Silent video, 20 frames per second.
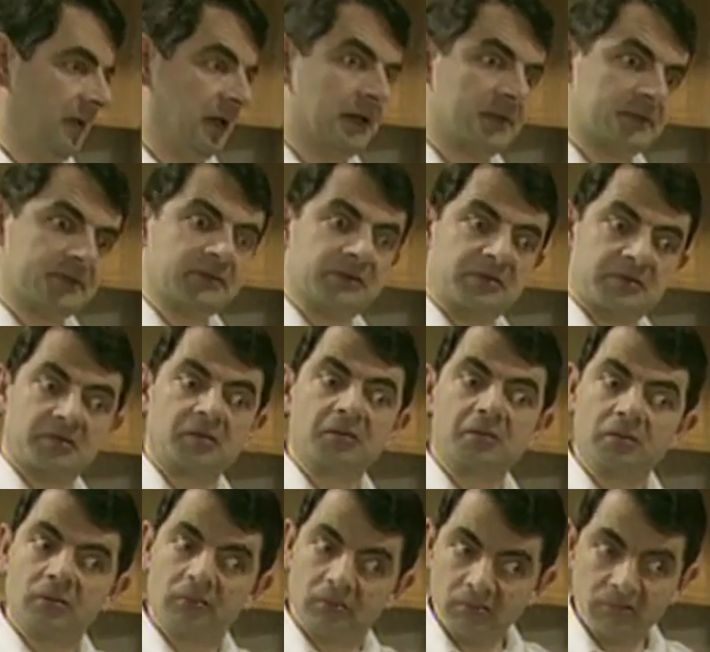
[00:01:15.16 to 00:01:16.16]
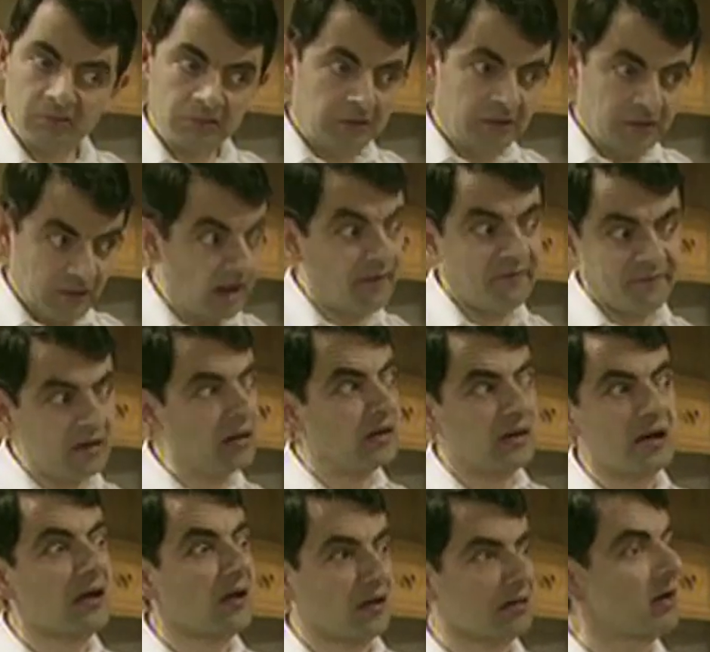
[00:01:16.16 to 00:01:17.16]
Yes, it's true.
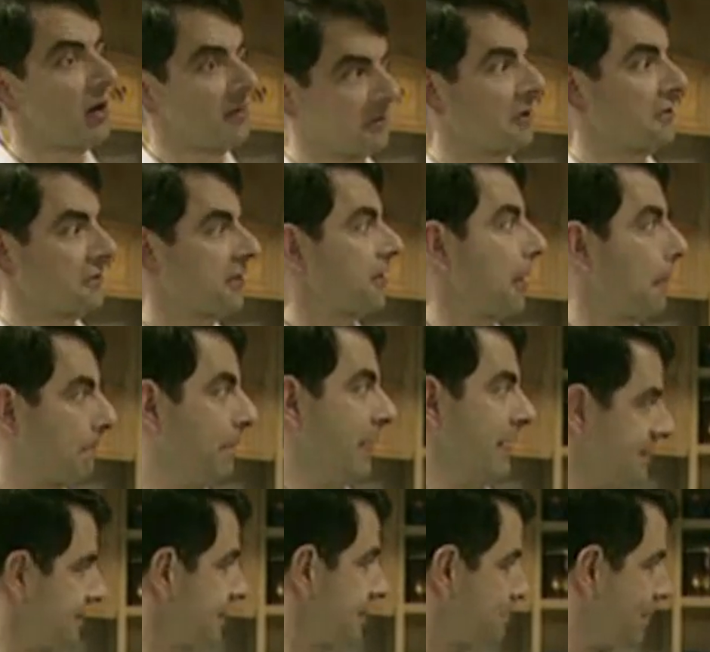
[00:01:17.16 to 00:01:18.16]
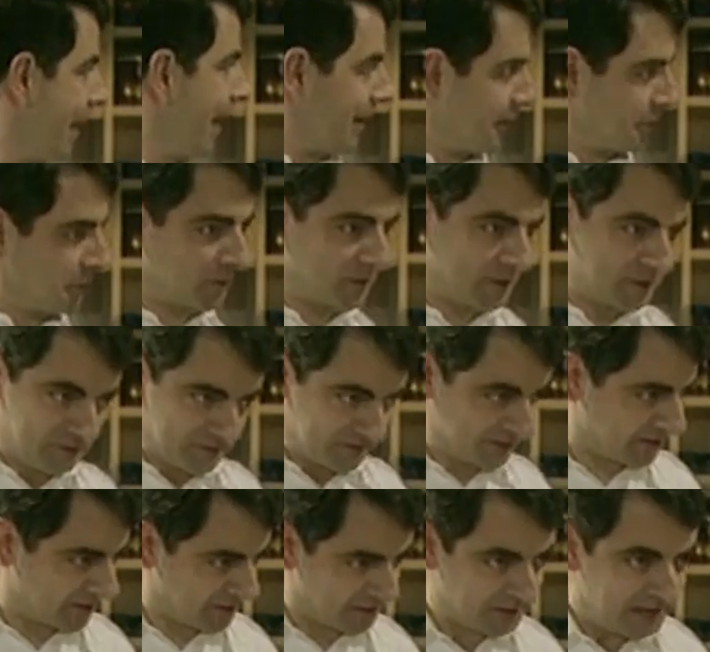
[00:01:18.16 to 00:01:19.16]
Every year I've gone to the Peter Pan
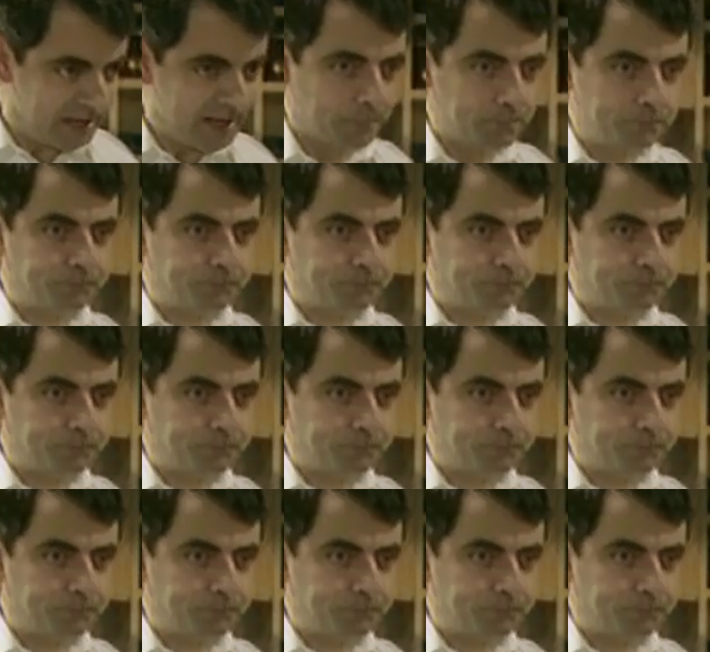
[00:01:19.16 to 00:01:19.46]
auditions and